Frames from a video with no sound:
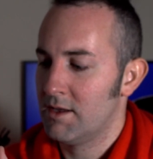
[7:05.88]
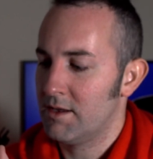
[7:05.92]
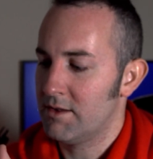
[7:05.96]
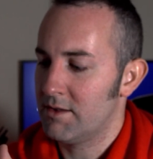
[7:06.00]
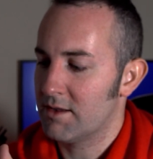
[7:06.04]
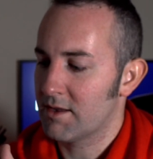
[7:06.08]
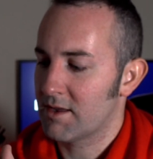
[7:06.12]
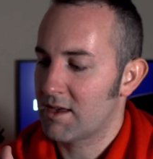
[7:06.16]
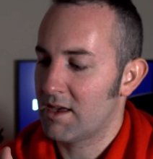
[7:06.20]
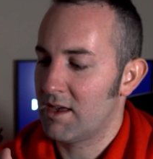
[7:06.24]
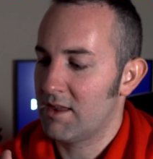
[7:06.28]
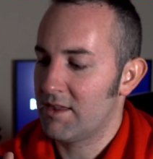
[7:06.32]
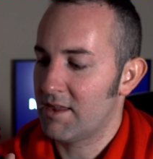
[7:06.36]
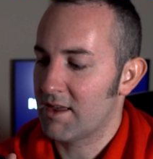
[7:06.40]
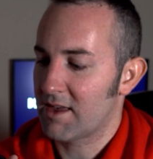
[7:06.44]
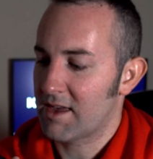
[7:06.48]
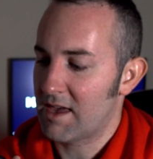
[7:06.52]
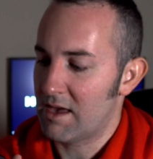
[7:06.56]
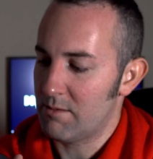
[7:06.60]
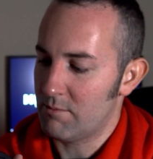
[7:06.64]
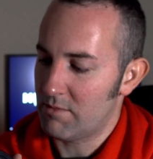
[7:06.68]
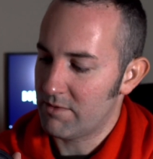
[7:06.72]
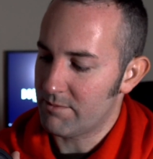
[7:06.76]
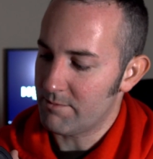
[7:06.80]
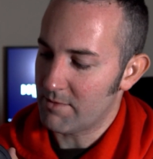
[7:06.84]
that
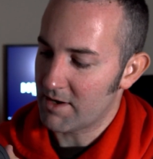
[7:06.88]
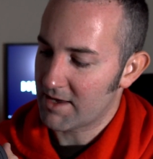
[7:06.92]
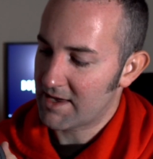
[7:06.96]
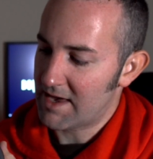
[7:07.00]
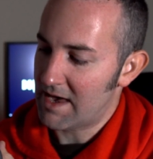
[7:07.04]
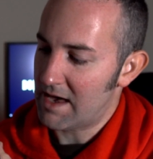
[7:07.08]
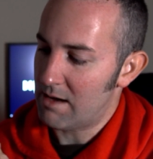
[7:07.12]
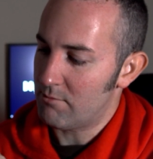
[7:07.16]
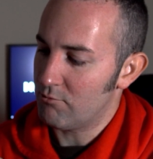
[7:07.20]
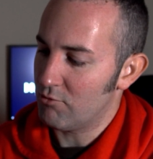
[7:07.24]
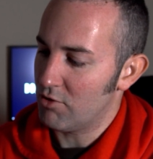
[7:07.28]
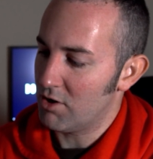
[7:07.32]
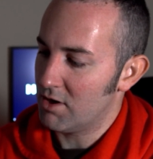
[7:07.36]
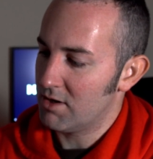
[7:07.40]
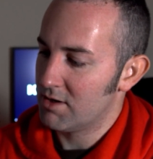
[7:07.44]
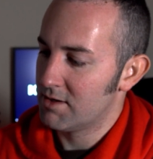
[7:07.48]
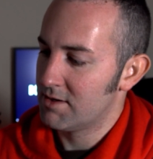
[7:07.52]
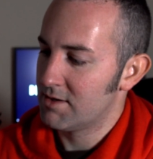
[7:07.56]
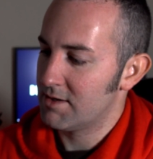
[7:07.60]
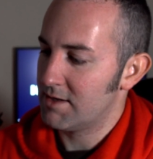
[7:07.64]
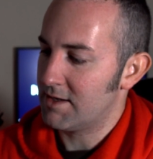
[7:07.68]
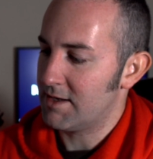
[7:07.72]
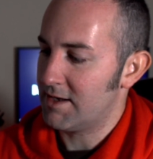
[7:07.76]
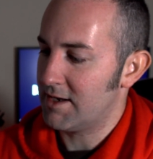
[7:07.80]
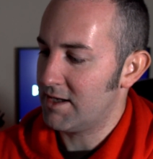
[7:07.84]
came with my camera,
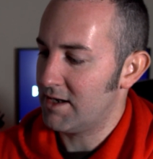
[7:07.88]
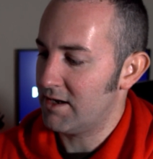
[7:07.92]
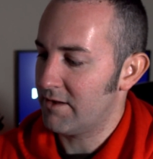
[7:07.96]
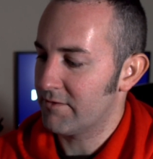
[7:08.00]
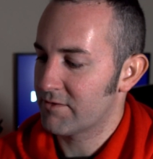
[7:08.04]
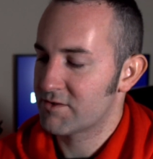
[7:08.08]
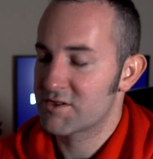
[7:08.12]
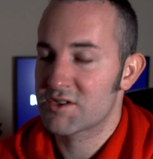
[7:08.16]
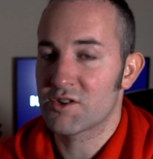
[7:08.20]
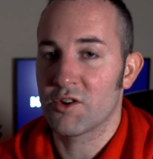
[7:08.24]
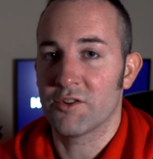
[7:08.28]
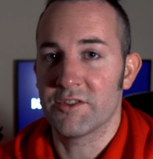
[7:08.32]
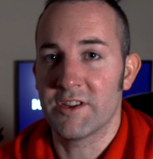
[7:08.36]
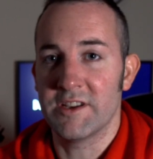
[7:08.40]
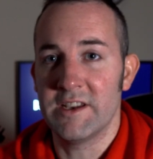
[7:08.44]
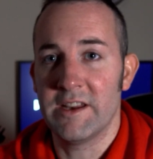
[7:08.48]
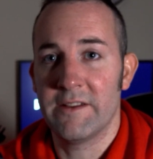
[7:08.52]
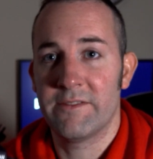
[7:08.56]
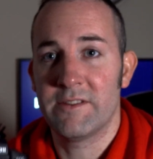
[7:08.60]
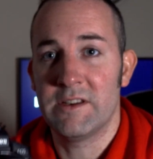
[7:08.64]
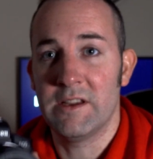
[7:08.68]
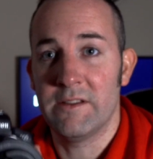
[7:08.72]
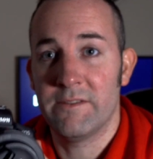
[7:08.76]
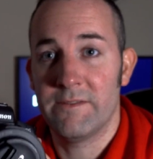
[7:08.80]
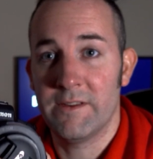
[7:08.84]
and I've just got the
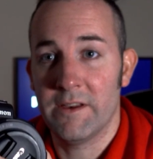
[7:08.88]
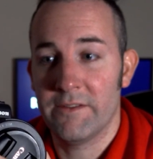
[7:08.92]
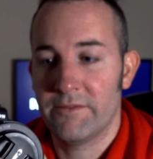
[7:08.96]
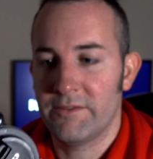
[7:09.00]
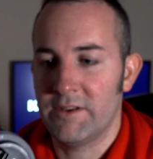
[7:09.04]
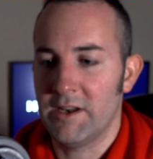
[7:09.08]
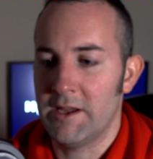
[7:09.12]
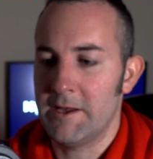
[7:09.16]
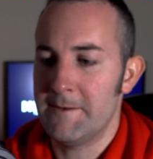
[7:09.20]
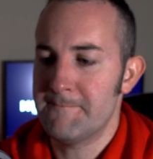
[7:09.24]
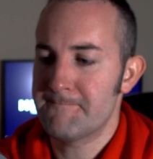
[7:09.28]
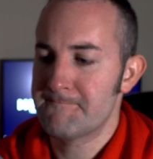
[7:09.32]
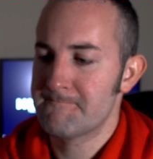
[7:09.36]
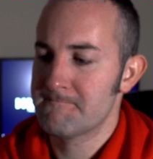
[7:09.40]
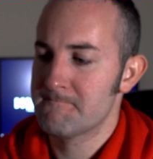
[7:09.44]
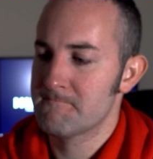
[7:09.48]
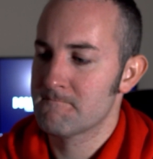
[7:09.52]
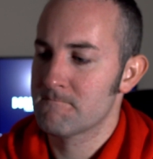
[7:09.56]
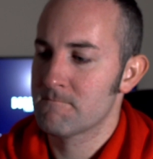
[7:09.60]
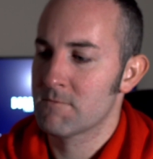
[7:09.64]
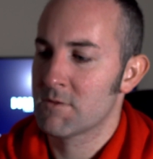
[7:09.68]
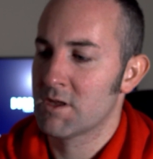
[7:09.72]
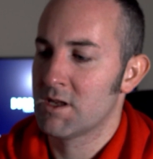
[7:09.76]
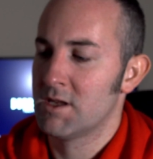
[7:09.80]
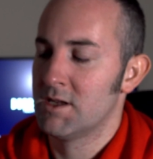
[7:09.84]
nifty 50
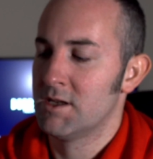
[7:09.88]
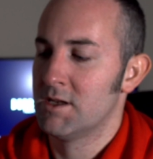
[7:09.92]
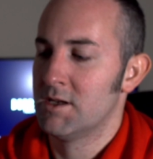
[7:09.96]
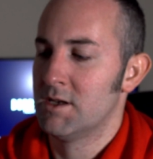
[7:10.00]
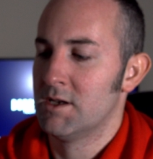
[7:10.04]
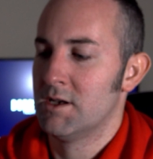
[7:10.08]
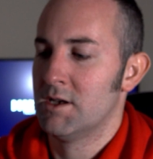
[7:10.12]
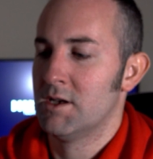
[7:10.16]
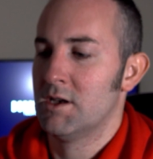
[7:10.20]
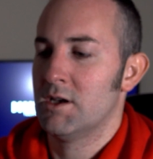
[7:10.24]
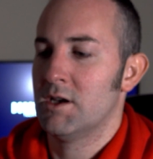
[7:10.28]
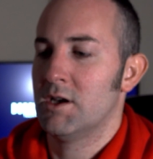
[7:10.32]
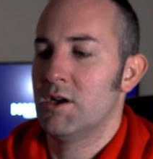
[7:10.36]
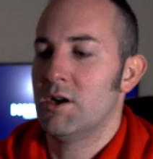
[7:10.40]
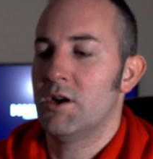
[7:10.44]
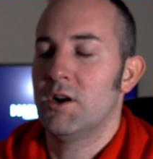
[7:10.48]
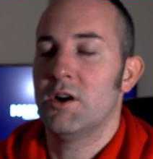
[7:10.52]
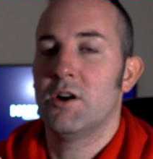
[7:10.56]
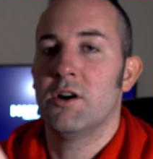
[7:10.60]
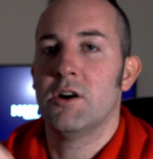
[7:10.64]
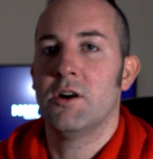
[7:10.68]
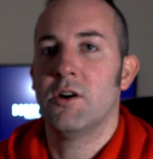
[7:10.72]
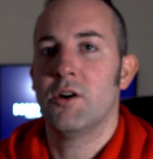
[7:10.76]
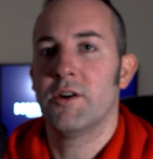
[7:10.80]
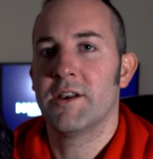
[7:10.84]

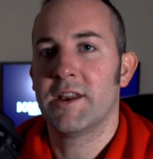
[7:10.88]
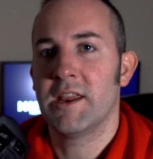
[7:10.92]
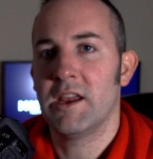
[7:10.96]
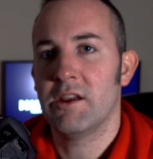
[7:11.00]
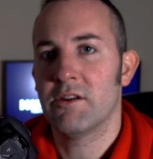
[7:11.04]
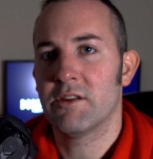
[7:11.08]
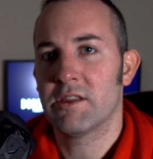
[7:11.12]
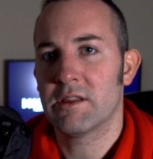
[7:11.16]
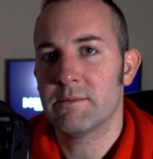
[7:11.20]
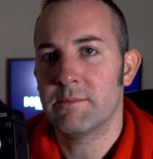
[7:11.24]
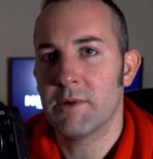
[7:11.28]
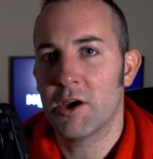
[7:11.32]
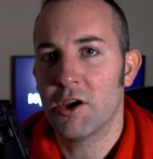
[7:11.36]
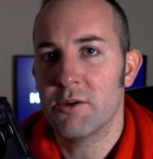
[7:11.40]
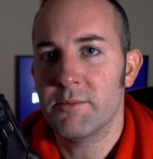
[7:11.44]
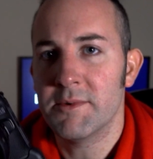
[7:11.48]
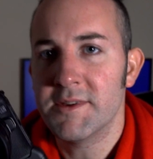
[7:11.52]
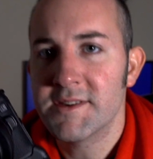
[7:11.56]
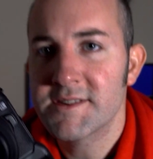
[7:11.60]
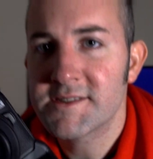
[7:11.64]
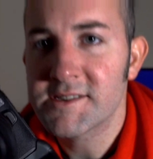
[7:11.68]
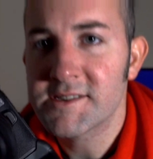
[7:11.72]
on here at the moment.